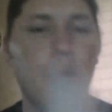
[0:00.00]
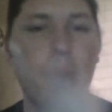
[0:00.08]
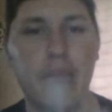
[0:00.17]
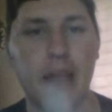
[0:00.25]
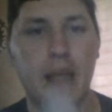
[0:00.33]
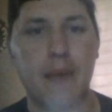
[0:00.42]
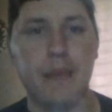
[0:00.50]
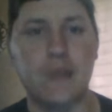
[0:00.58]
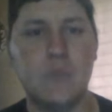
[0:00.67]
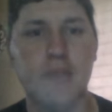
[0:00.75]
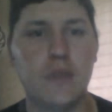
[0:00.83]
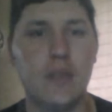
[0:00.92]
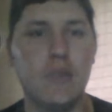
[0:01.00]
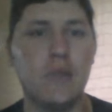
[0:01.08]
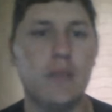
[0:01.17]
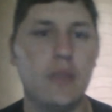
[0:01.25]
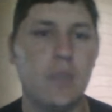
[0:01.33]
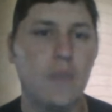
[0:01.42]
what happened to
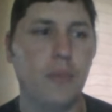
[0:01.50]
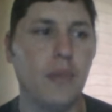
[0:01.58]
the, you know,